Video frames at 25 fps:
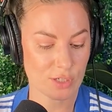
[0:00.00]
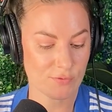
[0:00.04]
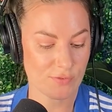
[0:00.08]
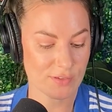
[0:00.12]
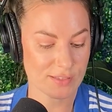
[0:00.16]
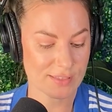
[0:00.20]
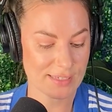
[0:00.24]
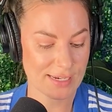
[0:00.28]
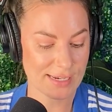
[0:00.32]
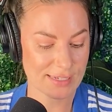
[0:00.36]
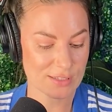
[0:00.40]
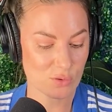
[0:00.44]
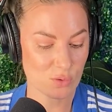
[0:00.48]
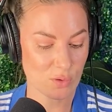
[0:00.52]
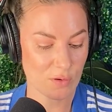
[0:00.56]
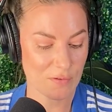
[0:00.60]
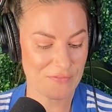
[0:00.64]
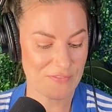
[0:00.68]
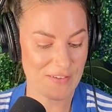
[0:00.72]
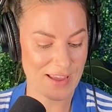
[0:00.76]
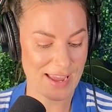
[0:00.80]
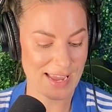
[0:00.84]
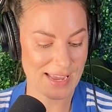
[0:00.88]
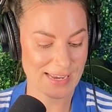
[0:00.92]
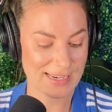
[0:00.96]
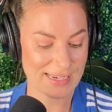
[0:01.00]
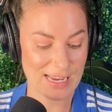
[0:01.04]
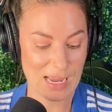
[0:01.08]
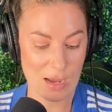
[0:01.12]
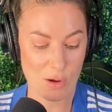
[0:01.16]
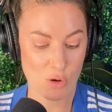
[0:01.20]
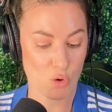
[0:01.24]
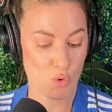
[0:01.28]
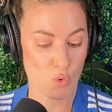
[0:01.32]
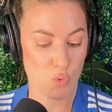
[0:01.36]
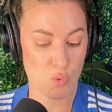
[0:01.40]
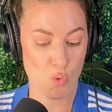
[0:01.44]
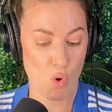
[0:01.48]
If it's next to a van,
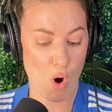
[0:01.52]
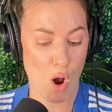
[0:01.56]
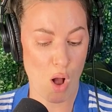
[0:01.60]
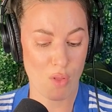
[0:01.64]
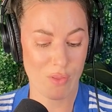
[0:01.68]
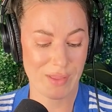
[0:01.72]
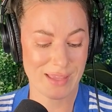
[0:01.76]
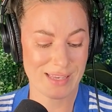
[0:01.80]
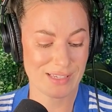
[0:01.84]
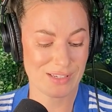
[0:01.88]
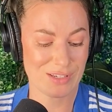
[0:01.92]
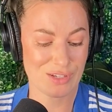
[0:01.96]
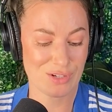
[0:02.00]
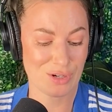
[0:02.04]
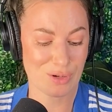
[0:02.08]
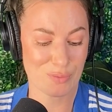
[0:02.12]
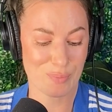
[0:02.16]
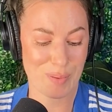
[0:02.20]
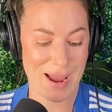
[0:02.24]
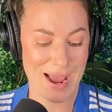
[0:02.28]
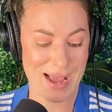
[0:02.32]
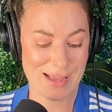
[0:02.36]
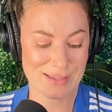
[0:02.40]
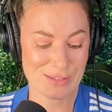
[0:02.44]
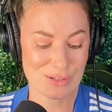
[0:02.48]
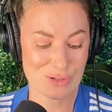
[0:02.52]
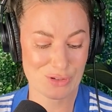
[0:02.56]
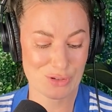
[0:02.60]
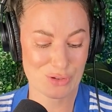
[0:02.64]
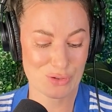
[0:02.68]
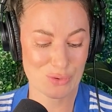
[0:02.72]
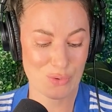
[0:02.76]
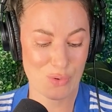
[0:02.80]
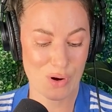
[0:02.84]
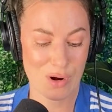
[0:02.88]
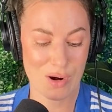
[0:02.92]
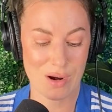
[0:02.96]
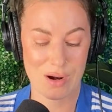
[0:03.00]
crawl into your passenger
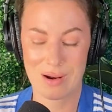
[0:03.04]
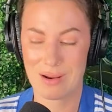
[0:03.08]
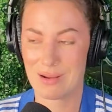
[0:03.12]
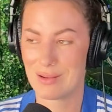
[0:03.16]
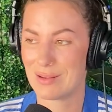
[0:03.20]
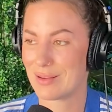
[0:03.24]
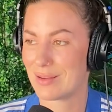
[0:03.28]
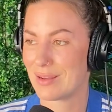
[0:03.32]
door.